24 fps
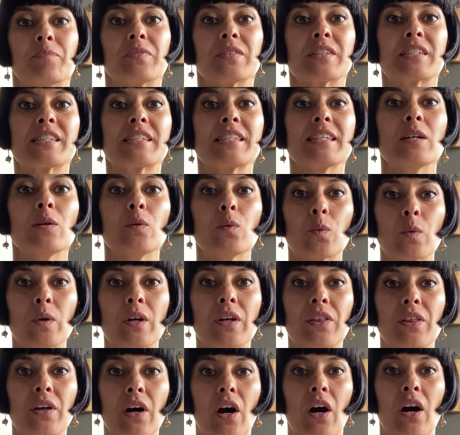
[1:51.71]
sit
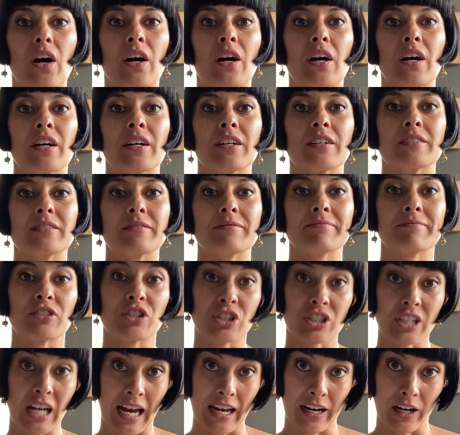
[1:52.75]
with our
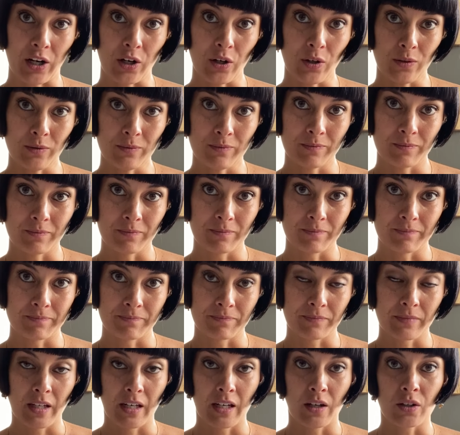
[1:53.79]
shadow,
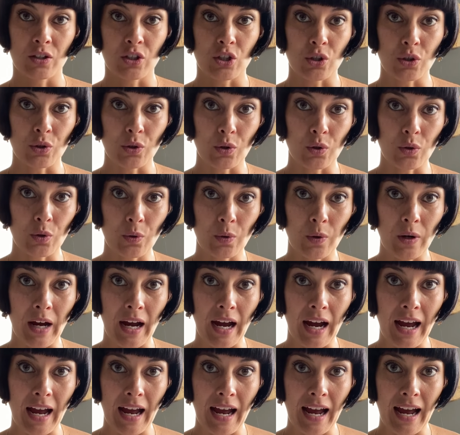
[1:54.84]
to
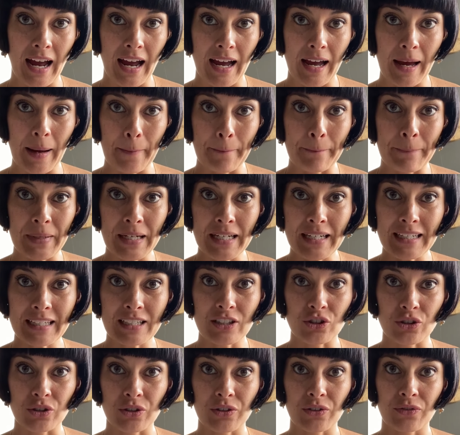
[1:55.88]
be
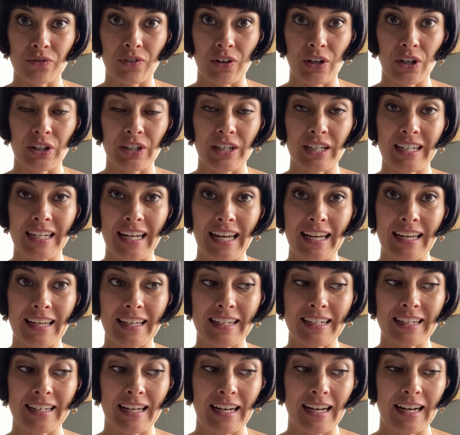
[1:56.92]
introverted
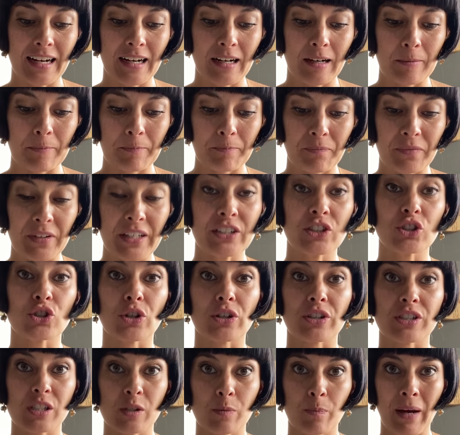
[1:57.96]
and
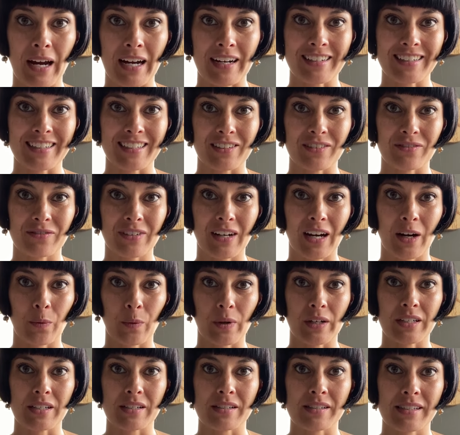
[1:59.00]
introspective, I
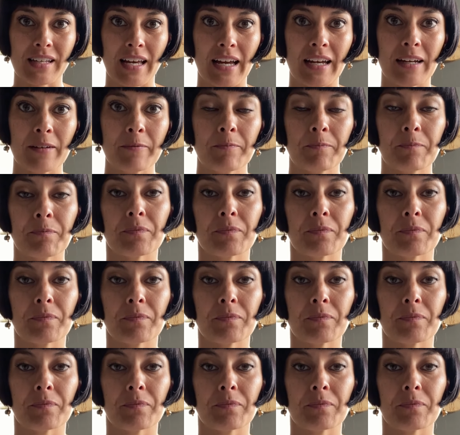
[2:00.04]
want to say.